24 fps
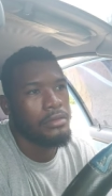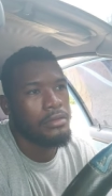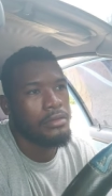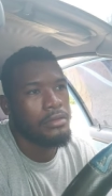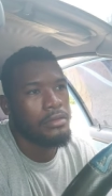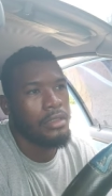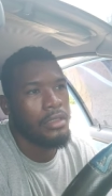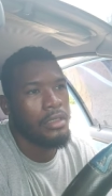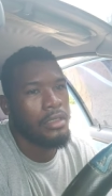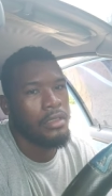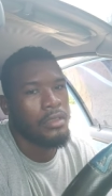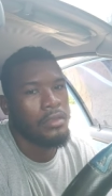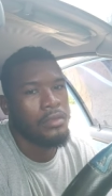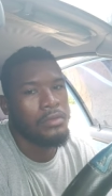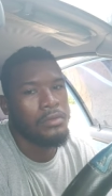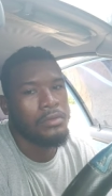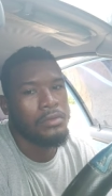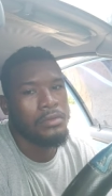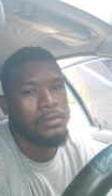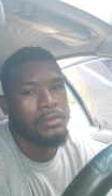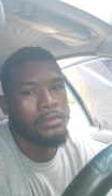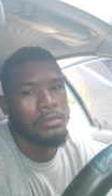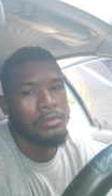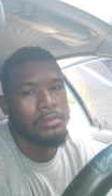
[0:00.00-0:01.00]
you
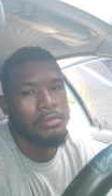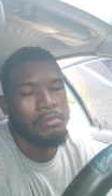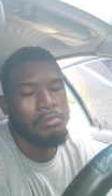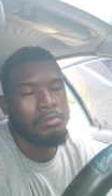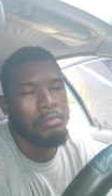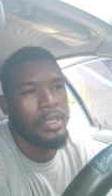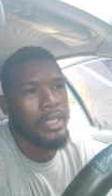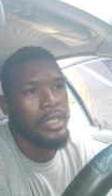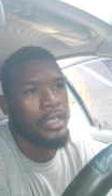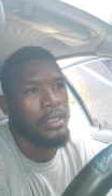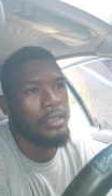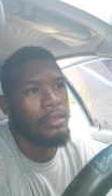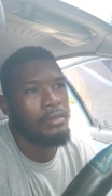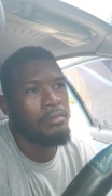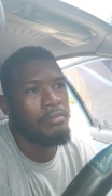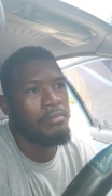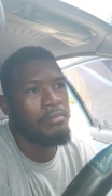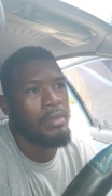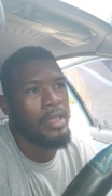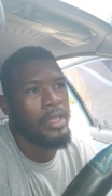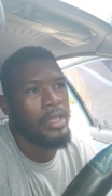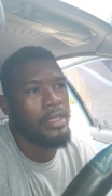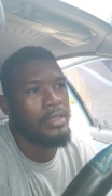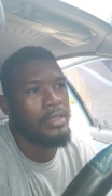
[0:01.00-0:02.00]
know, make
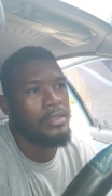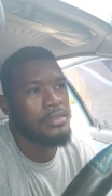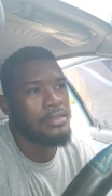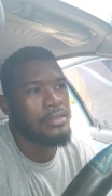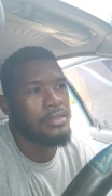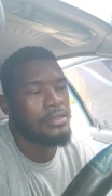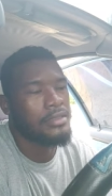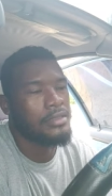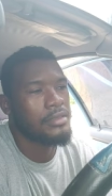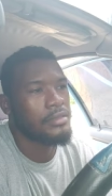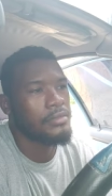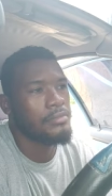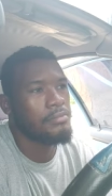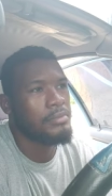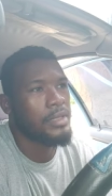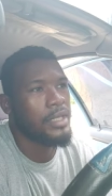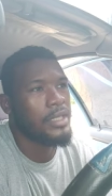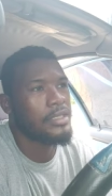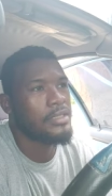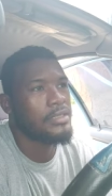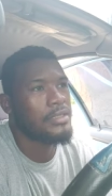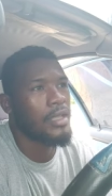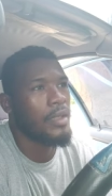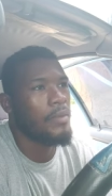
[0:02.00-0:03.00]
makes
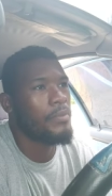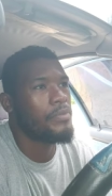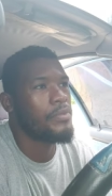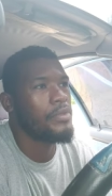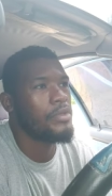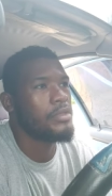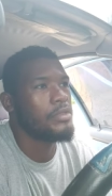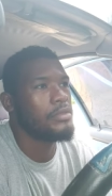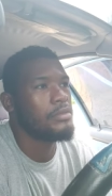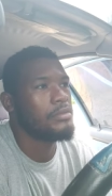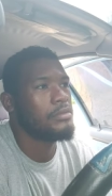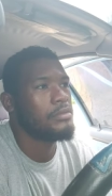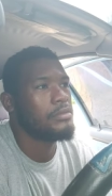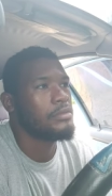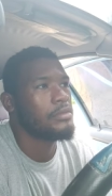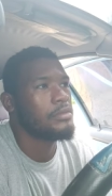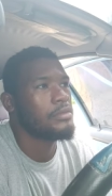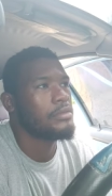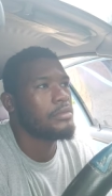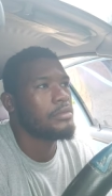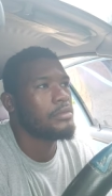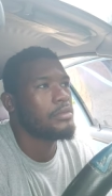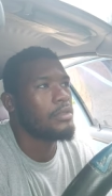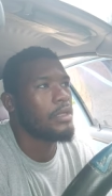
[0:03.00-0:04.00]
make something
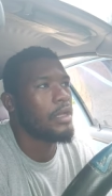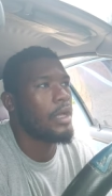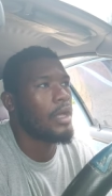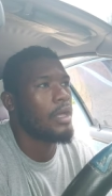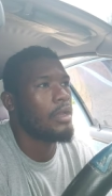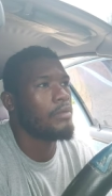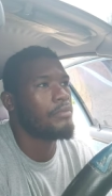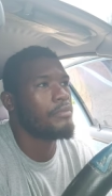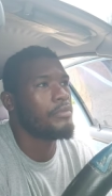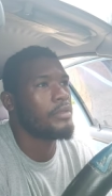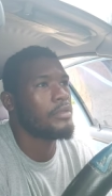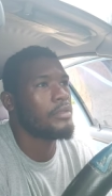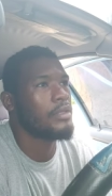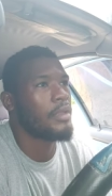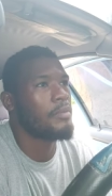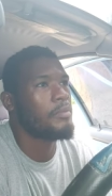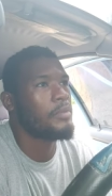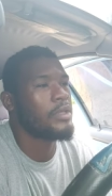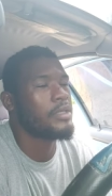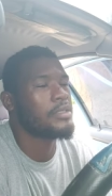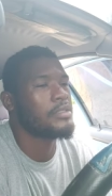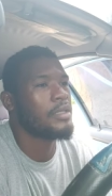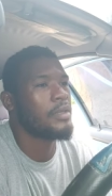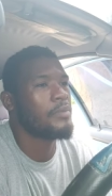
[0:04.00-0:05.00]
out of it, like
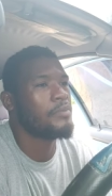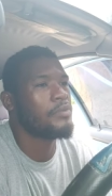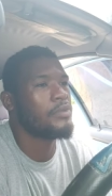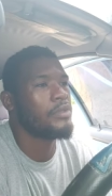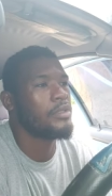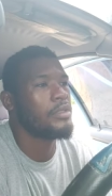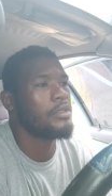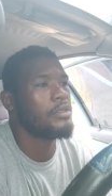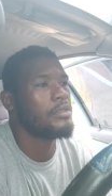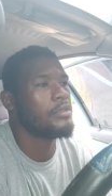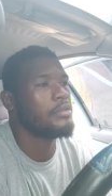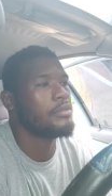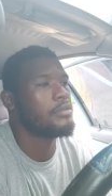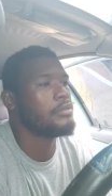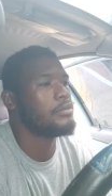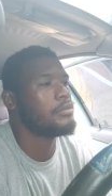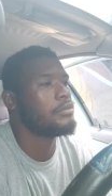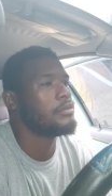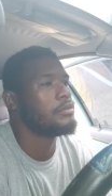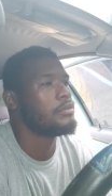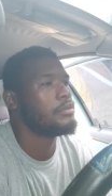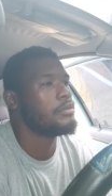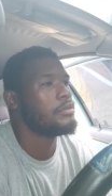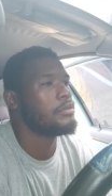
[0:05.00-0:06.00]
make something
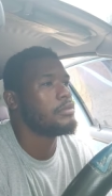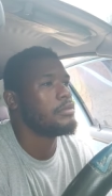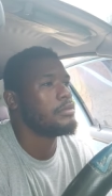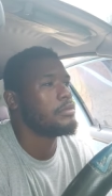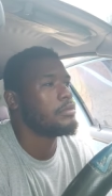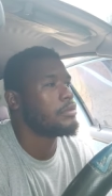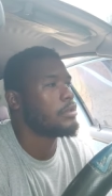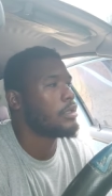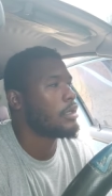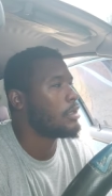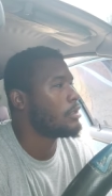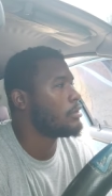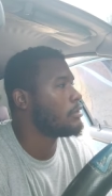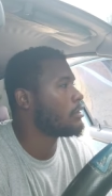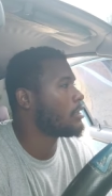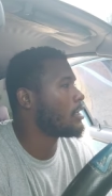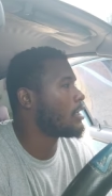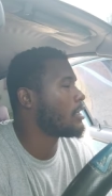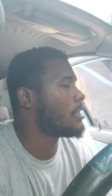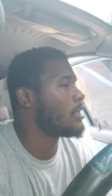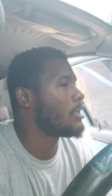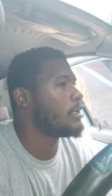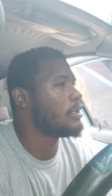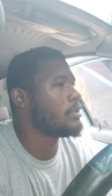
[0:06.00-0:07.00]

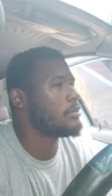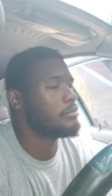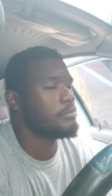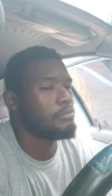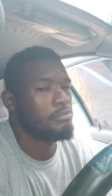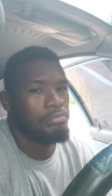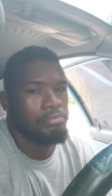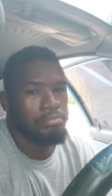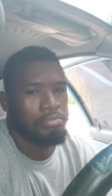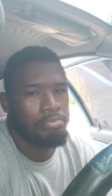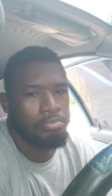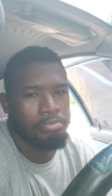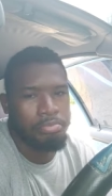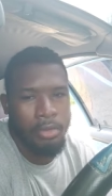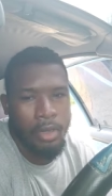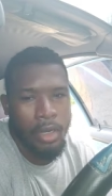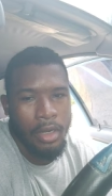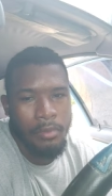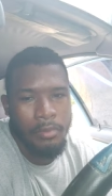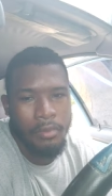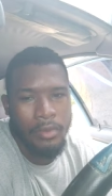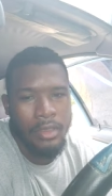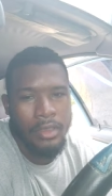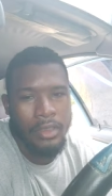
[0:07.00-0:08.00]
um
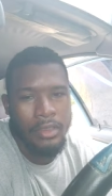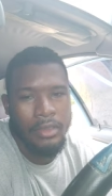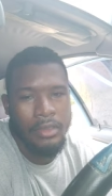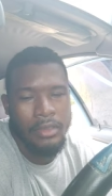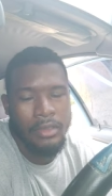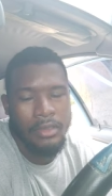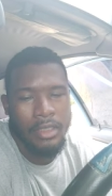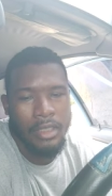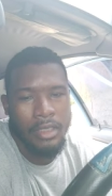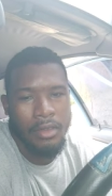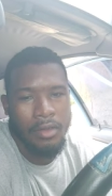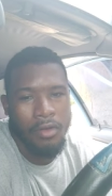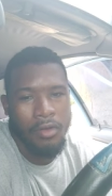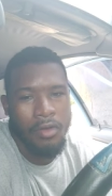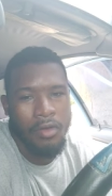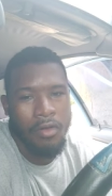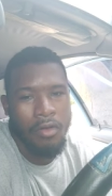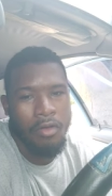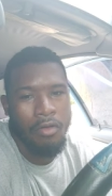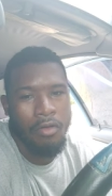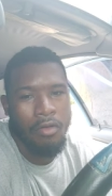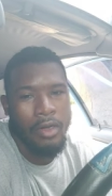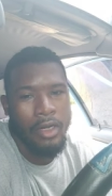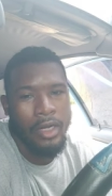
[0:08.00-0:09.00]
probably like a
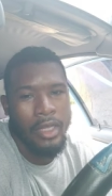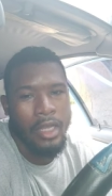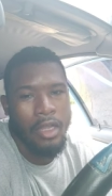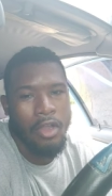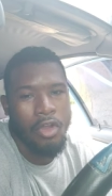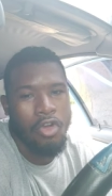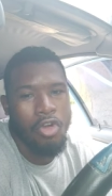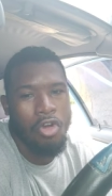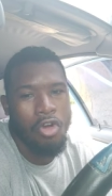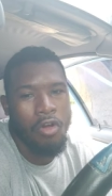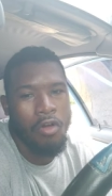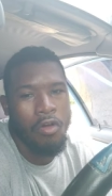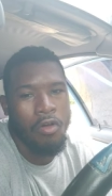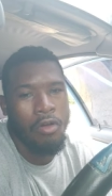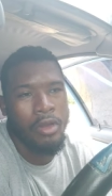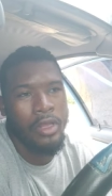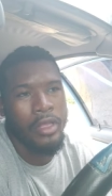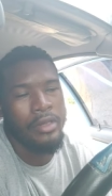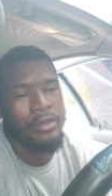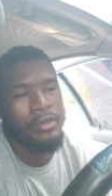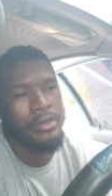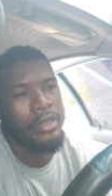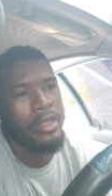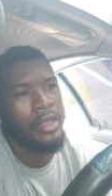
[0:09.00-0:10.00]
call like a call
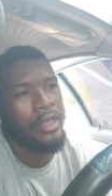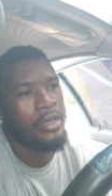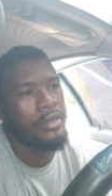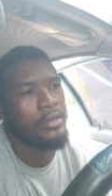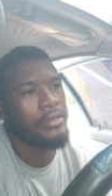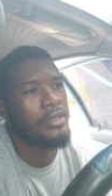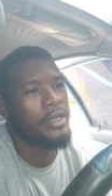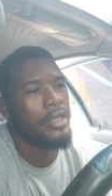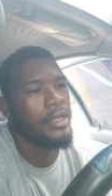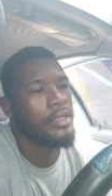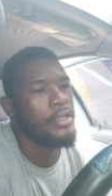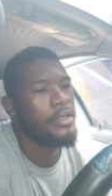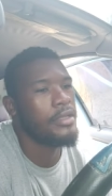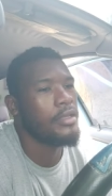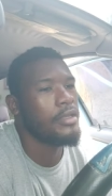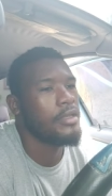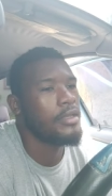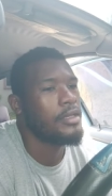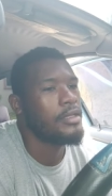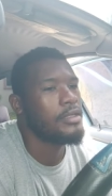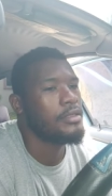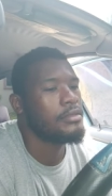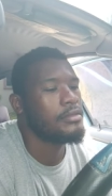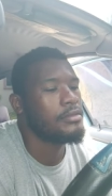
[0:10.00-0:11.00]
in, intake
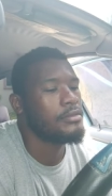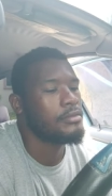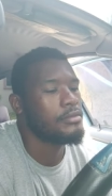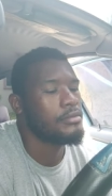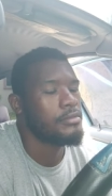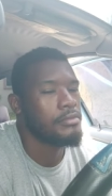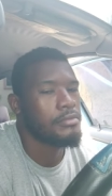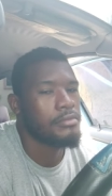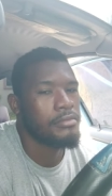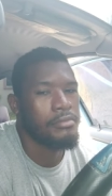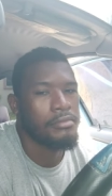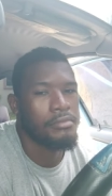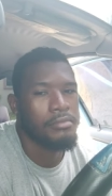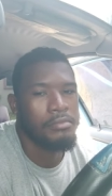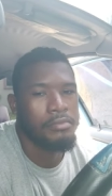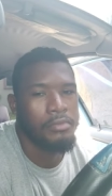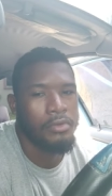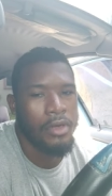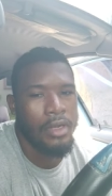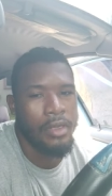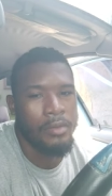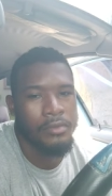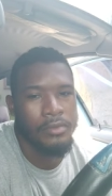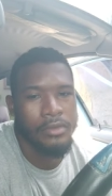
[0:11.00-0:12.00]

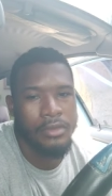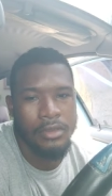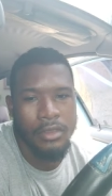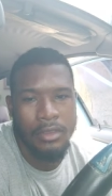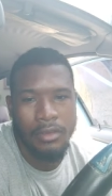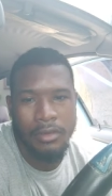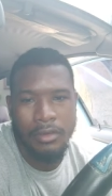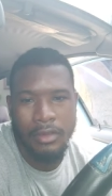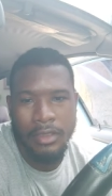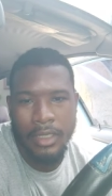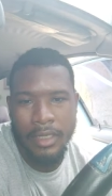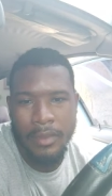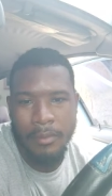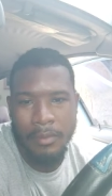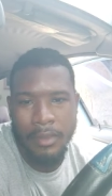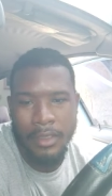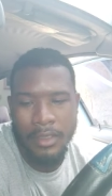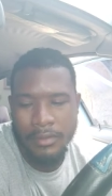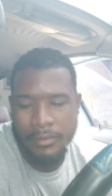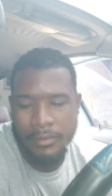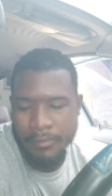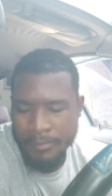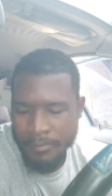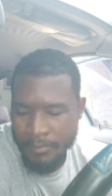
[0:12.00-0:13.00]
probably so yeah
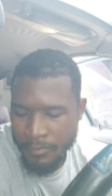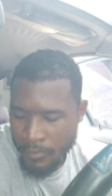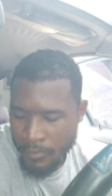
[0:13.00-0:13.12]
but